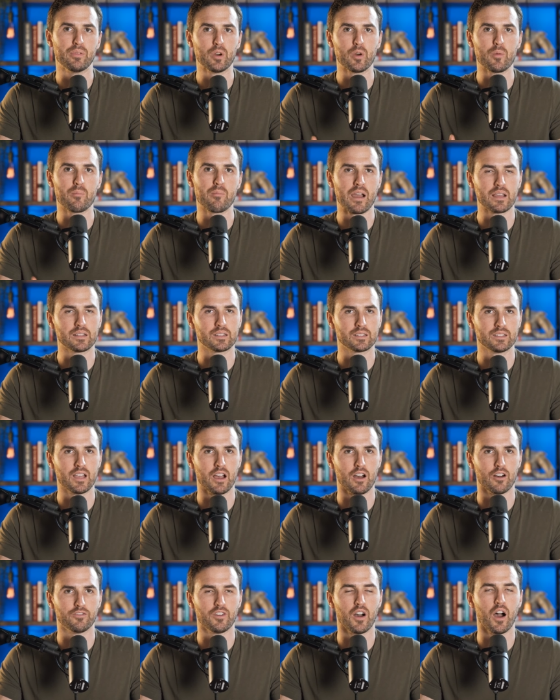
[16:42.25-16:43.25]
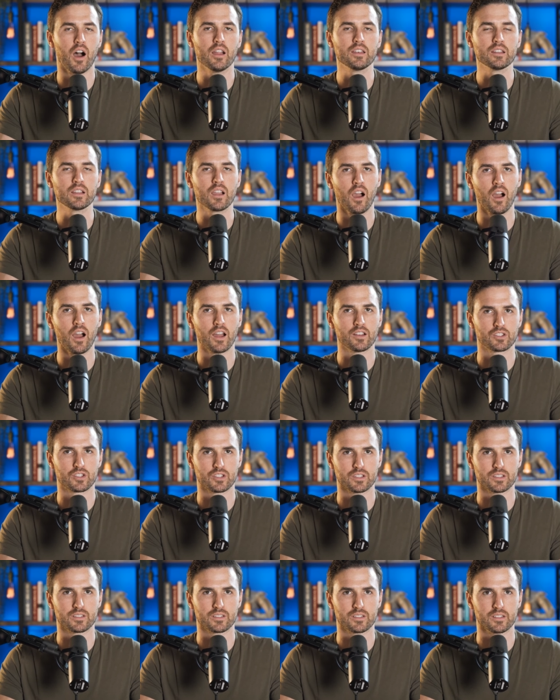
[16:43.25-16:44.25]
built myself
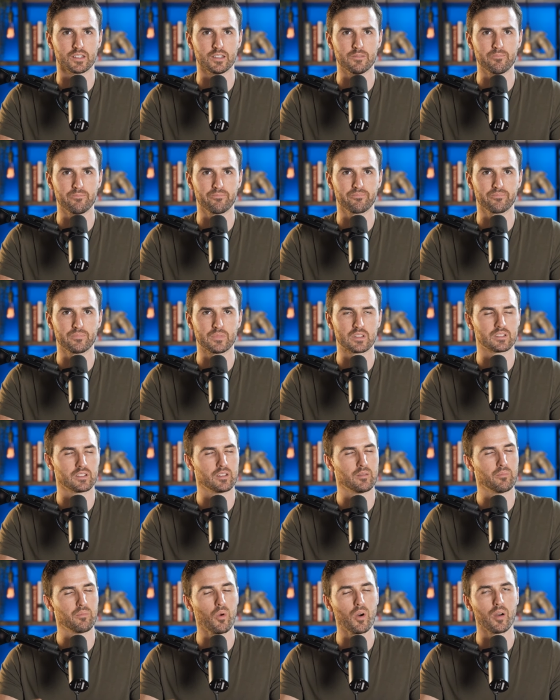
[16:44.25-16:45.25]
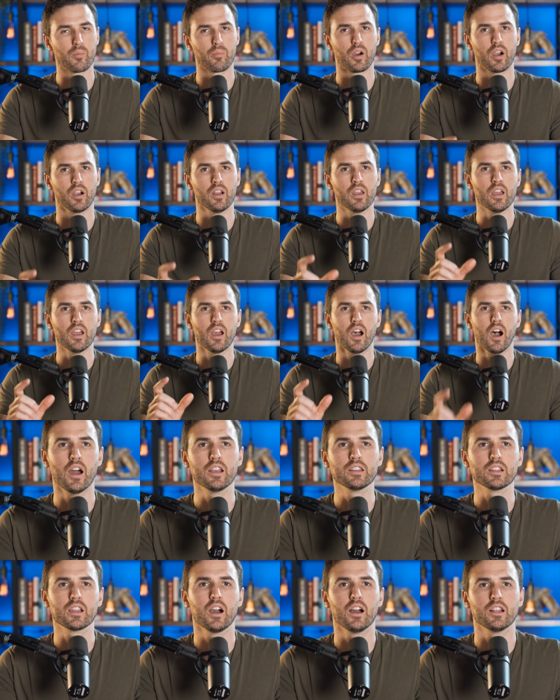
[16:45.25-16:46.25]
unconsciously, this is the important part,
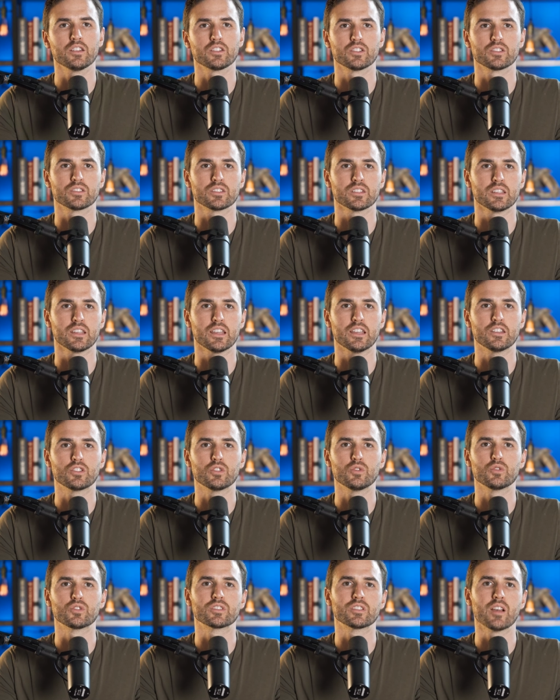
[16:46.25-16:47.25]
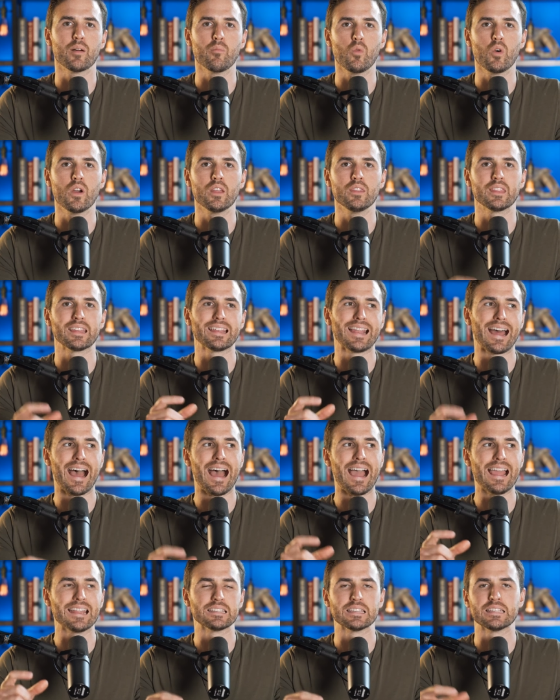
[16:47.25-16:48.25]
unconsciously into someone that
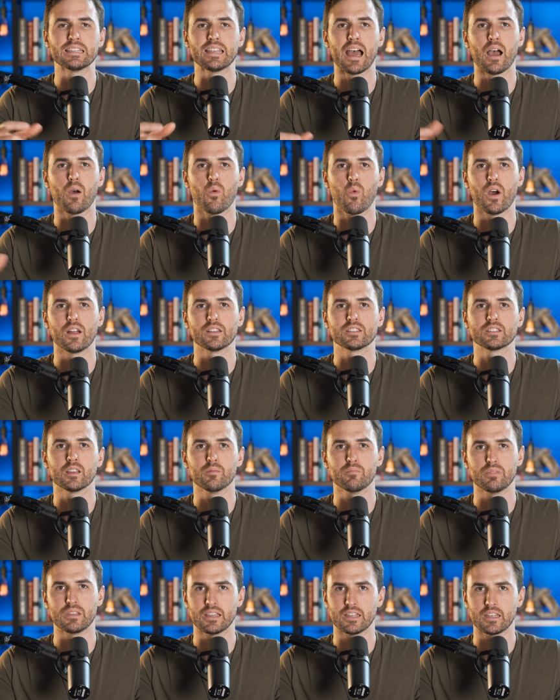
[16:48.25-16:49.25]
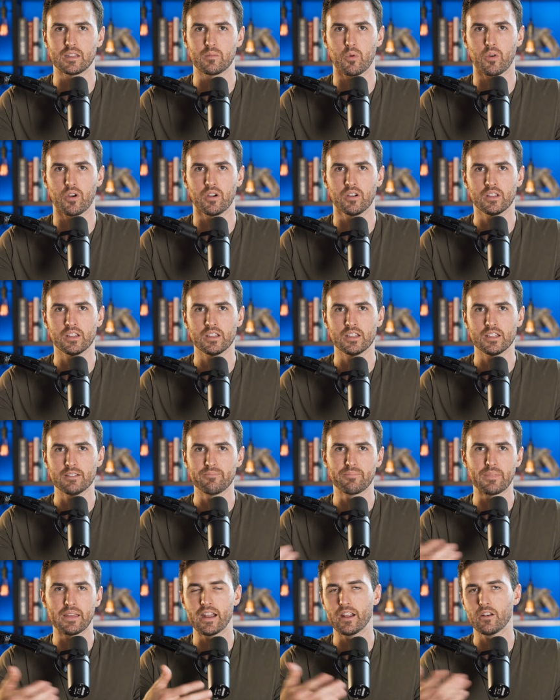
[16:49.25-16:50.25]
I did not want to be anymore.
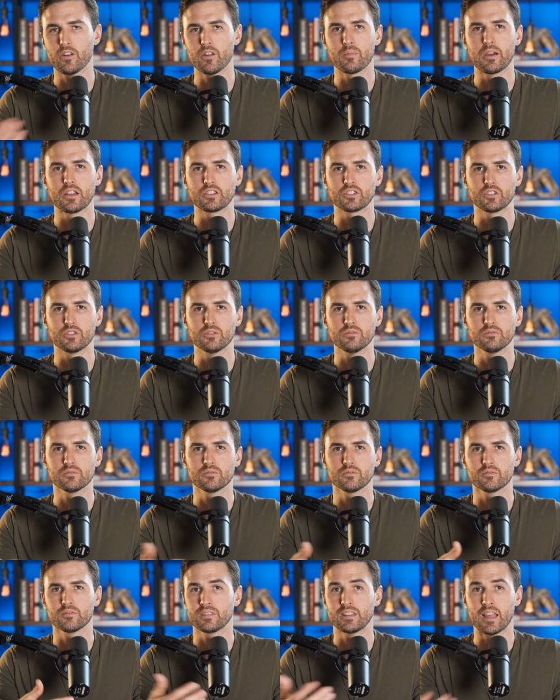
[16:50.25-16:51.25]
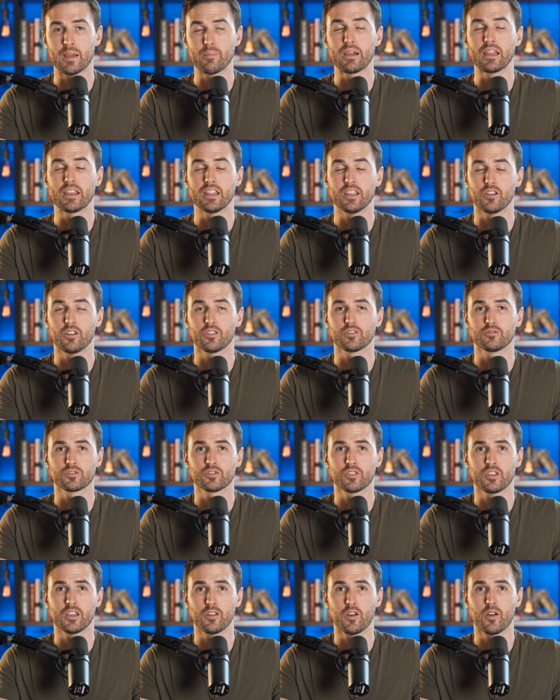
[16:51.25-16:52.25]
And I don't know about you, that might hit,
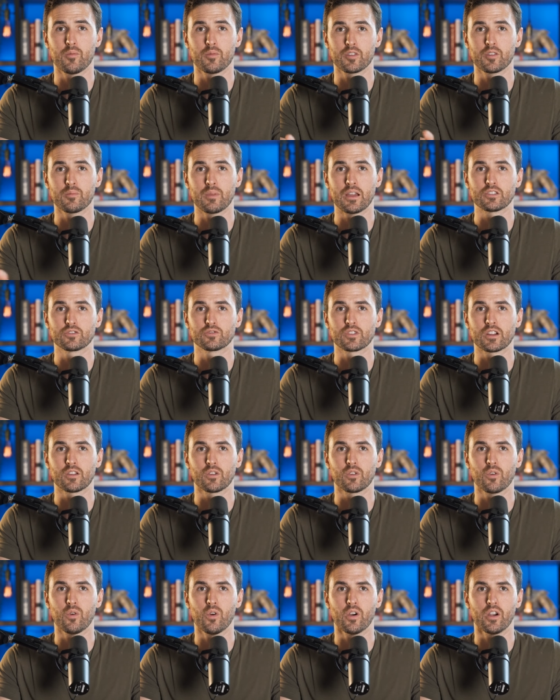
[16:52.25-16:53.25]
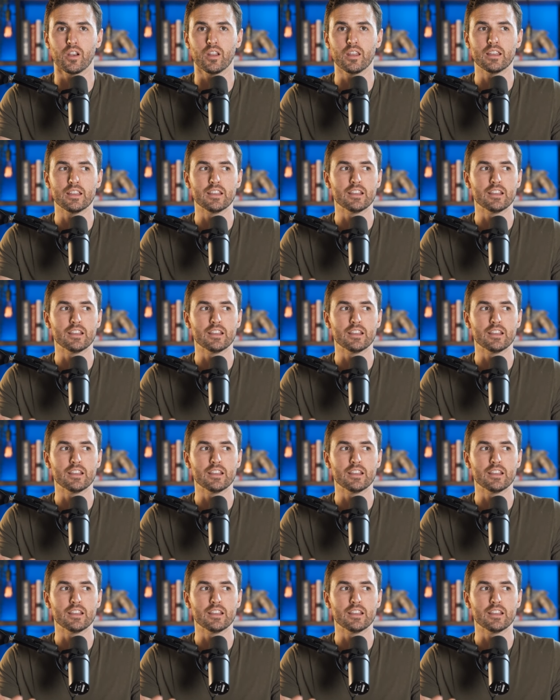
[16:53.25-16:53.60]
hit home with you, might strike a chord.